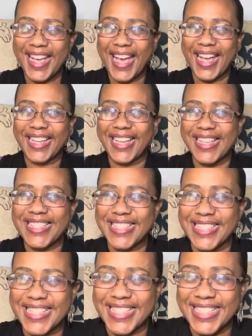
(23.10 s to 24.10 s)
Hi guys,
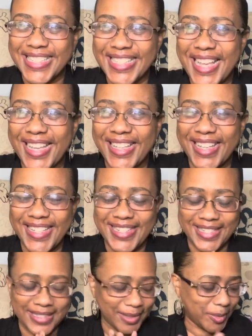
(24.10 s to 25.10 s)
it's Cyndi, aka
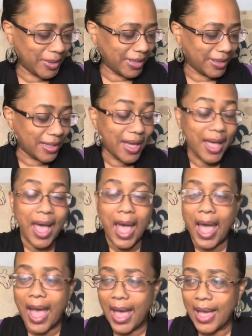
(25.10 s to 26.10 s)
Disney Queen.
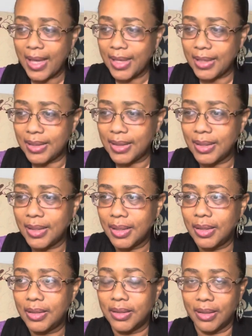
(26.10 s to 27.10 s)
I
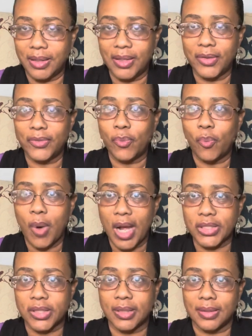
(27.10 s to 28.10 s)
love
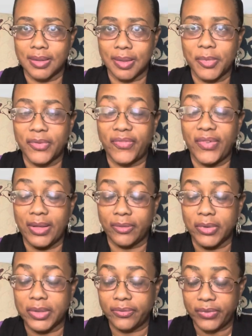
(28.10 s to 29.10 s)
watching summer
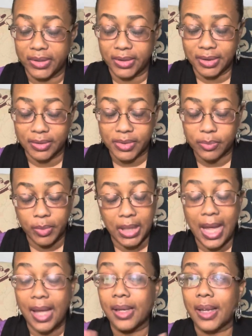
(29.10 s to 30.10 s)
favorite videos. Well,
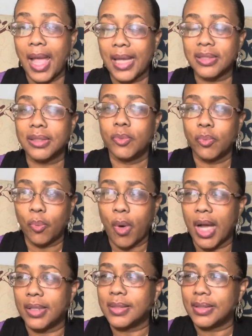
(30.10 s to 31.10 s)
I actually
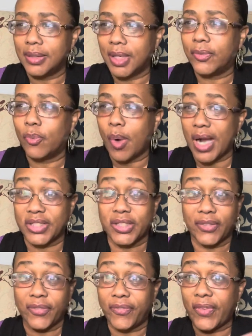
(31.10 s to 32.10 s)
love
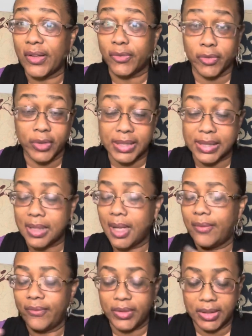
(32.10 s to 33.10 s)
watching favorites
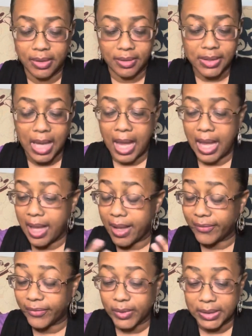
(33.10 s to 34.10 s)
videos. I
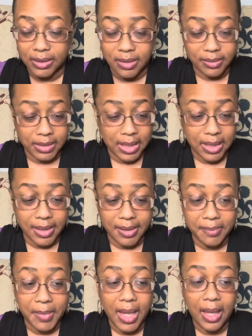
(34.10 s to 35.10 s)
have for a long time.